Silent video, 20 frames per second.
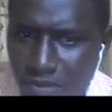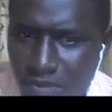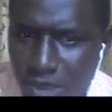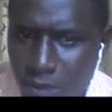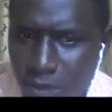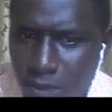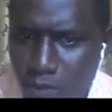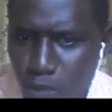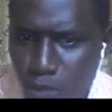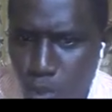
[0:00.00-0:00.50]

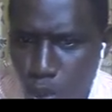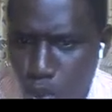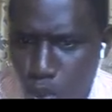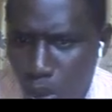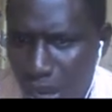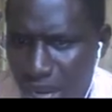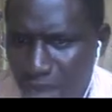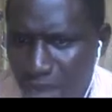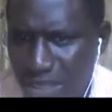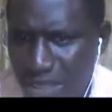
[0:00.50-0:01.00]
Boko
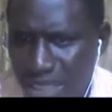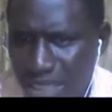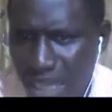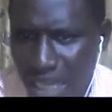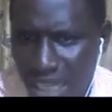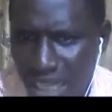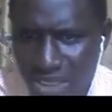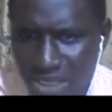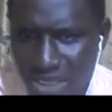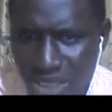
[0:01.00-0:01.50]
Haram is allowed.
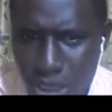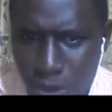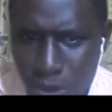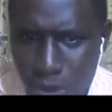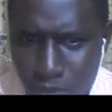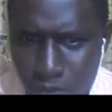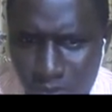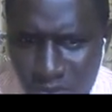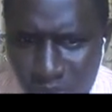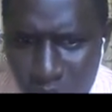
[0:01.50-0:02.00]

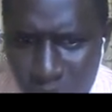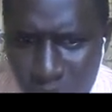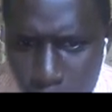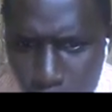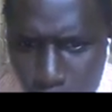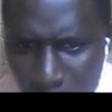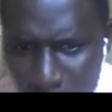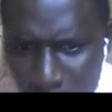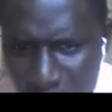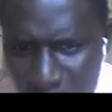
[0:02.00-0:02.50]
White
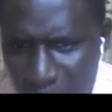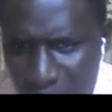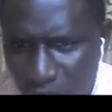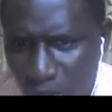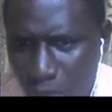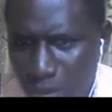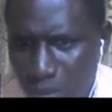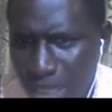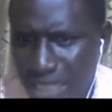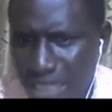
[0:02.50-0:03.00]
Society for
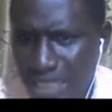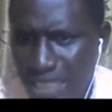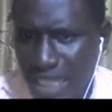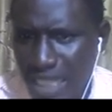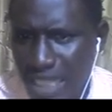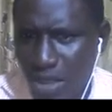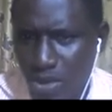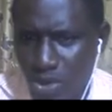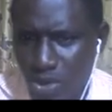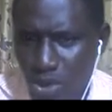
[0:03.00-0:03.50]
Blind is
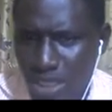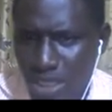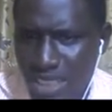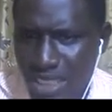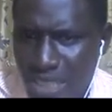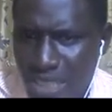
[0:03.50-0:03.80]
allowed. So it is